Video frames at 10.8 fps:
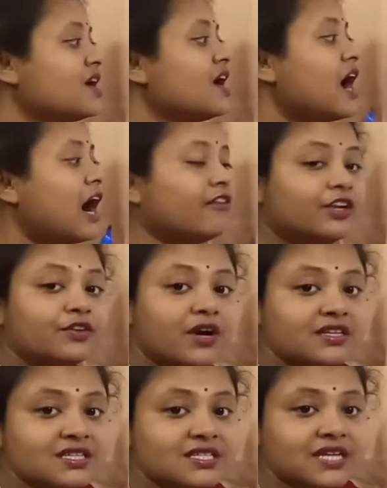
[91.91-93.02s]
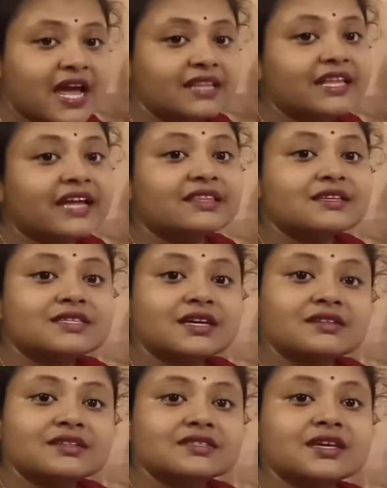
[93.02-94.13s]
How will you understand that this
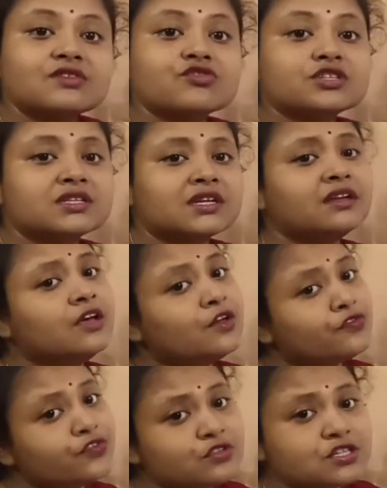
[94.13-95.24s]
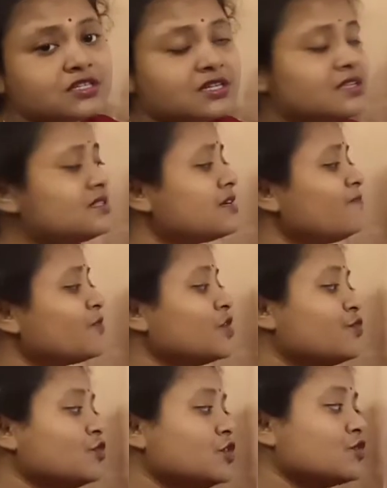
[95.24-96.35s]
sentence is written in future tense? If
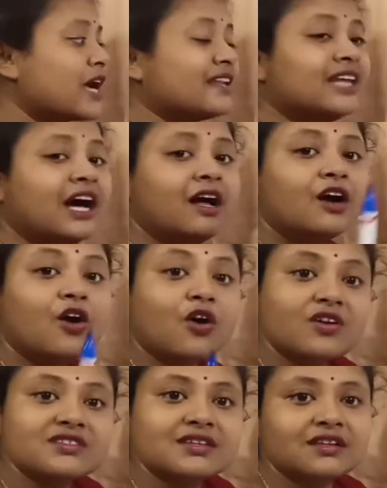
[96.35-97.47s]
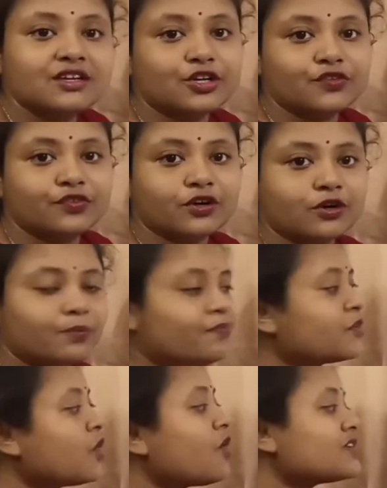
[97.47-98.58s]
you look at the auxiliary verb.
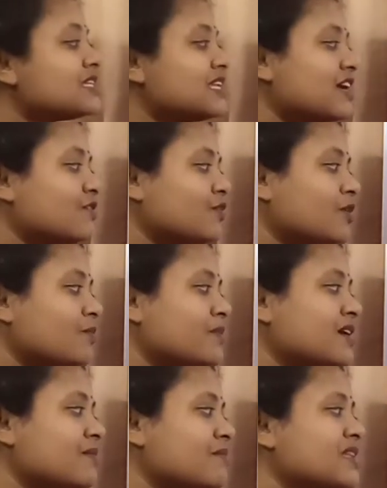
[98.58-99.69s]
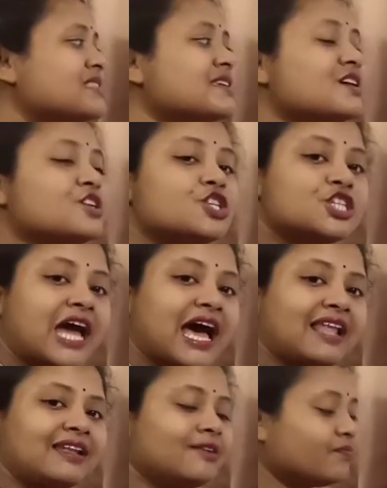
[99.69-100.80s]
Auxiliary verb here means shall,
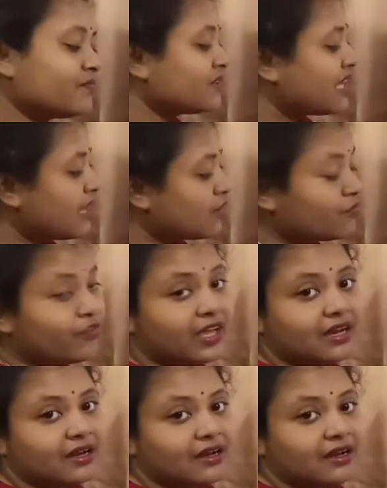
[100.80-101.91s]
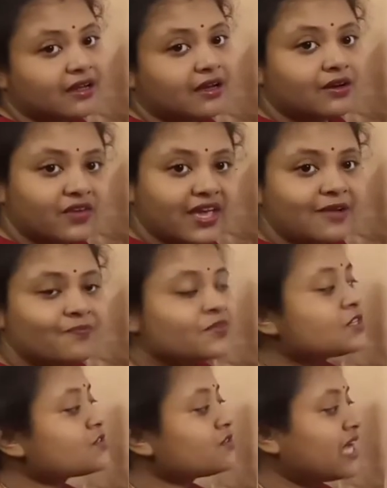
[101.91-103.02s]
will. Okay?
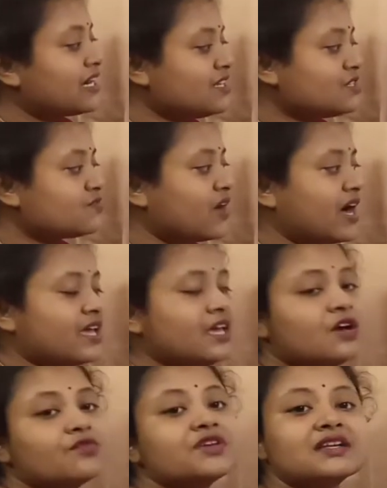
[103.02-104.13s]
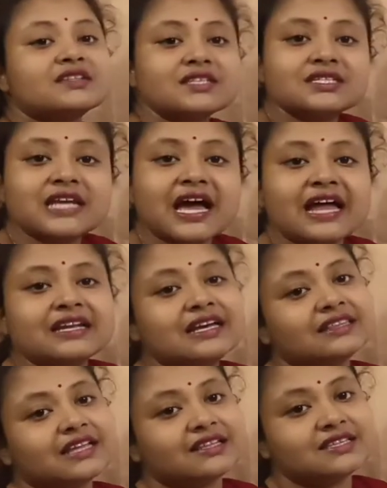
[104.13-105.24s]
So that is why we understand
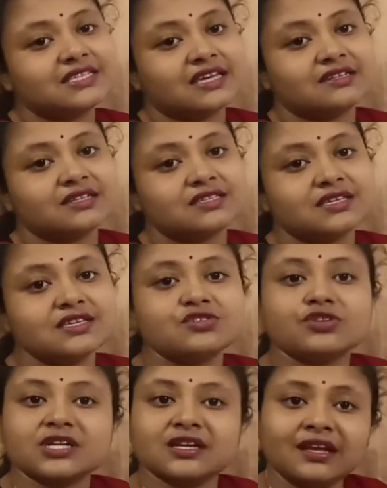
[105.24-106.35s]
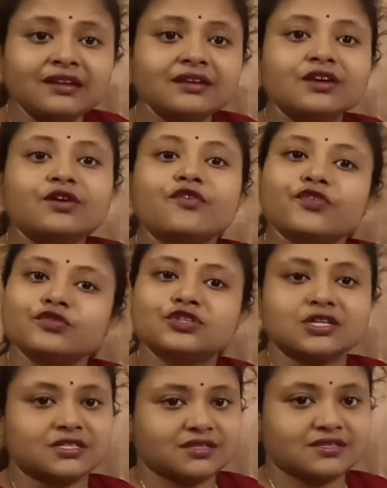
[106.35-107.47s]
that the sentence is written in future
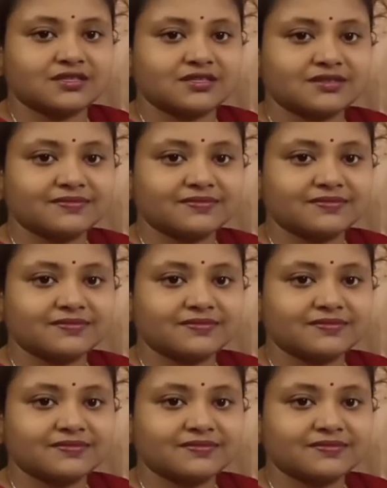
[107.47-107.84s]
tense.